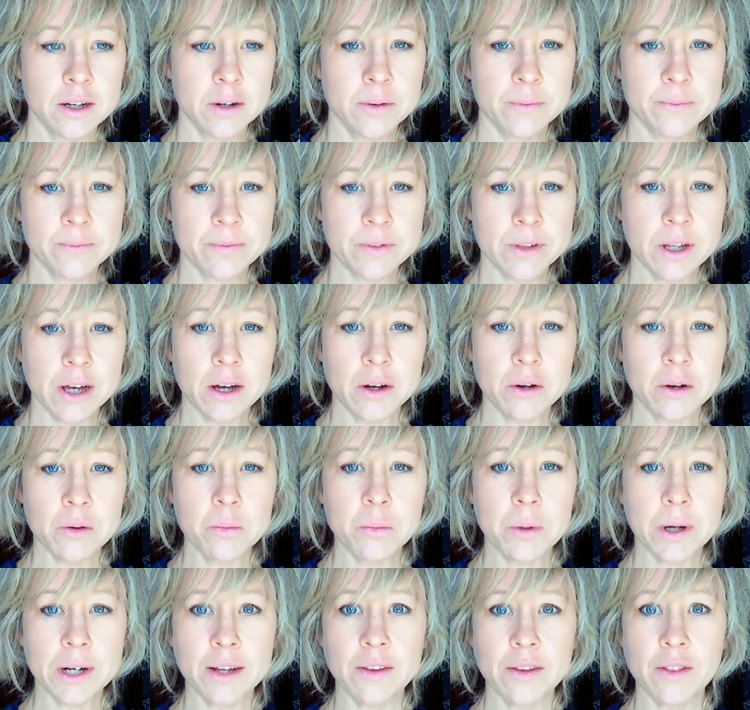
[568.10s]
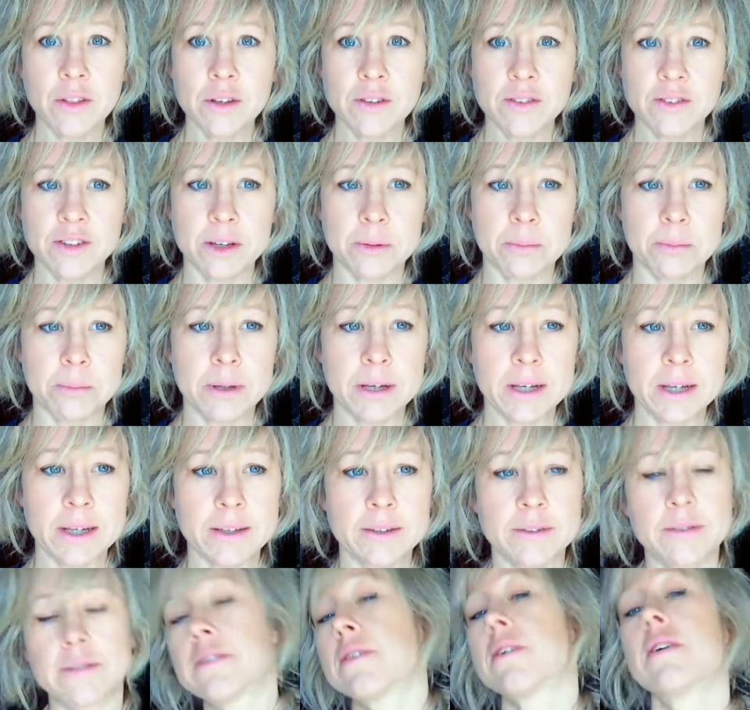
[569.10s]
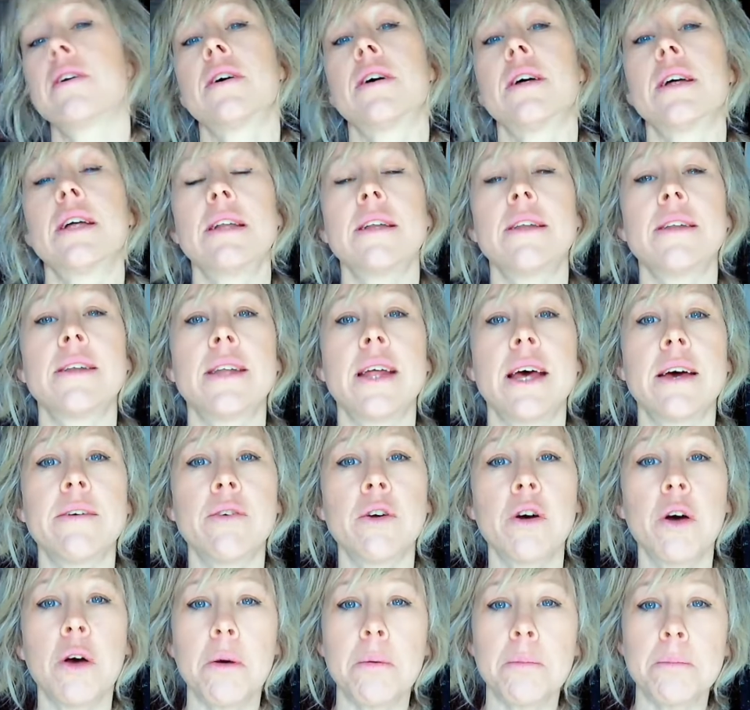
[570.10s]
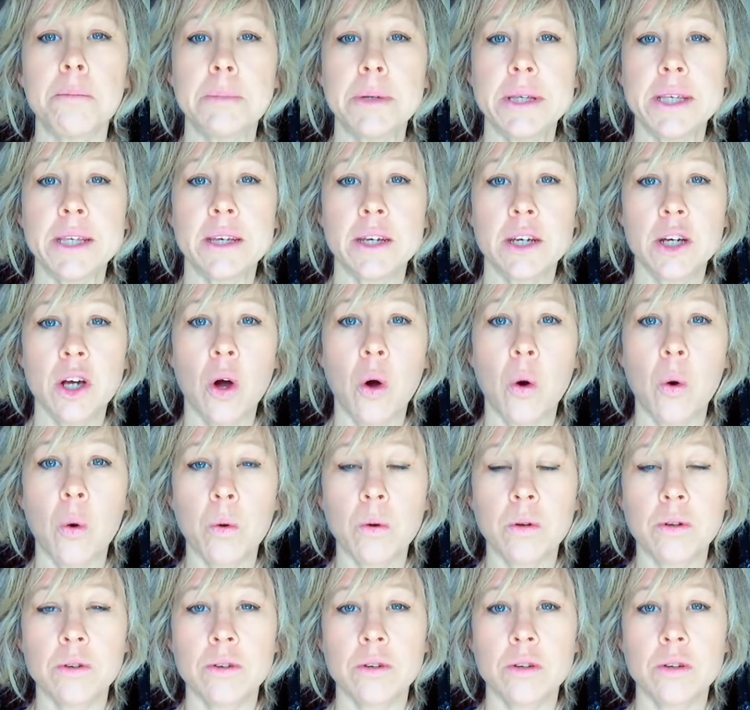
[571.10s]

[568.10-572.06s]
One other tip is never be cold.